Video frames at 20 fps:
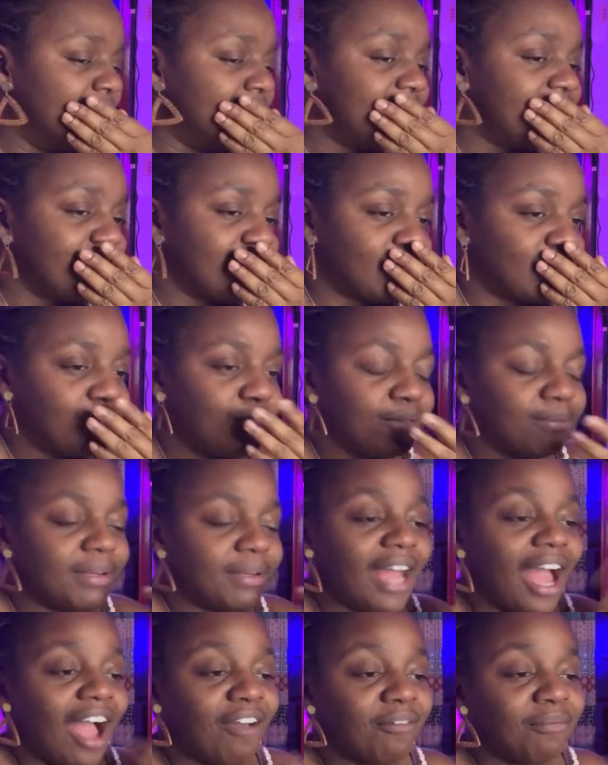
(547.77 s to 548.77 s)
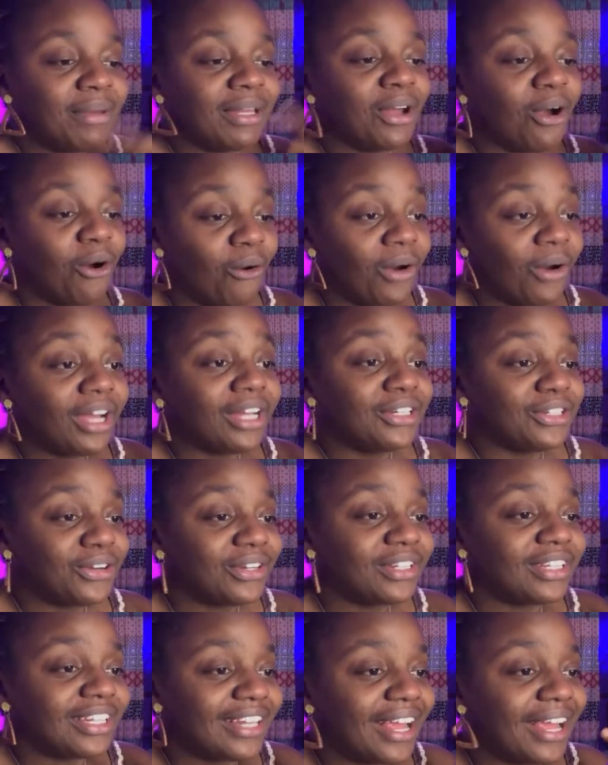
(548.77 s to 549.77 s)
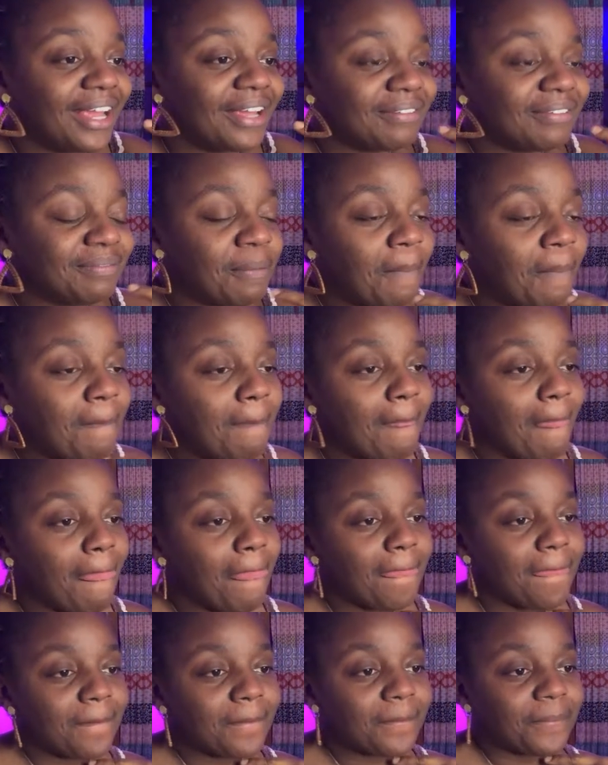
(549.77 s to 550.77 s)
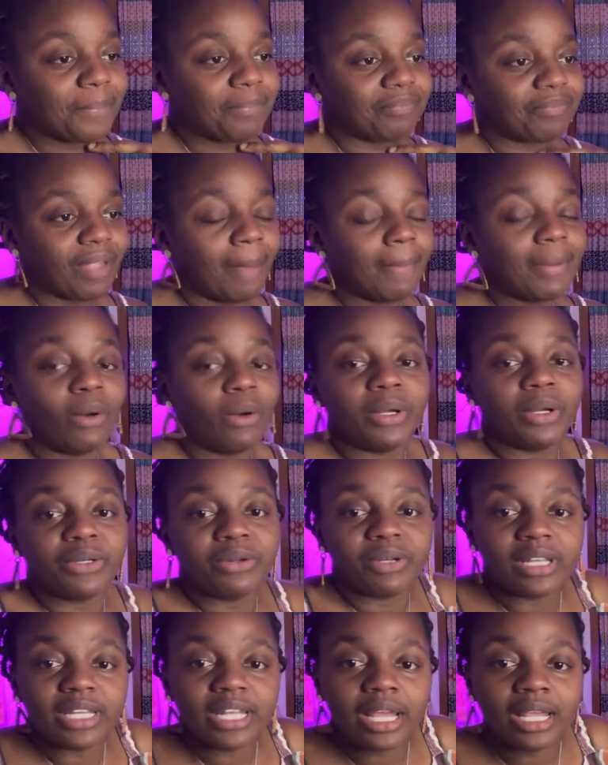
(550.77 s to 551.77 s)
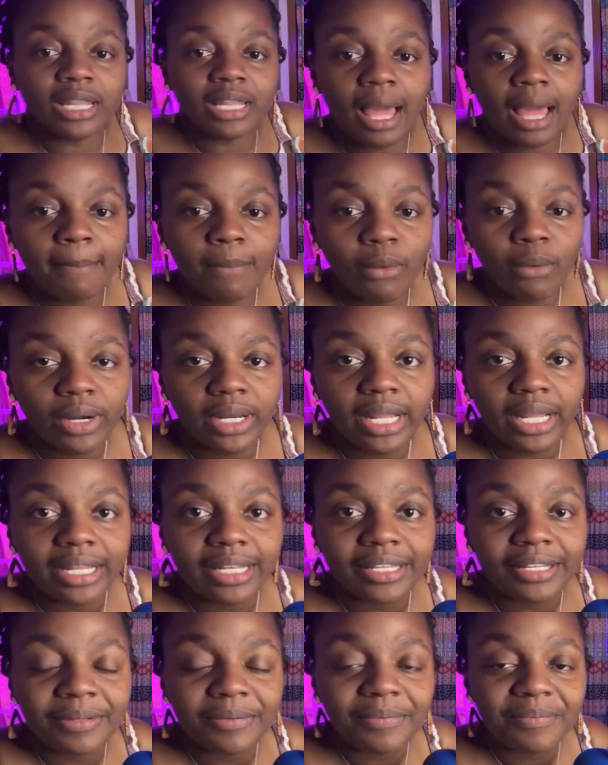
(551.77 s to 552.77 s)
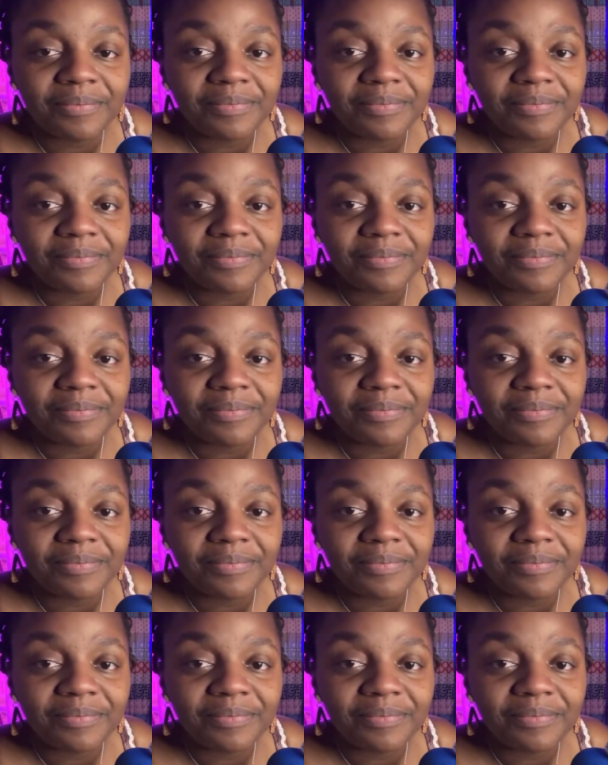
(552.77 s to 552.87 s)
excuse me, I've been on during the day. I've been on during the day a lot more lately.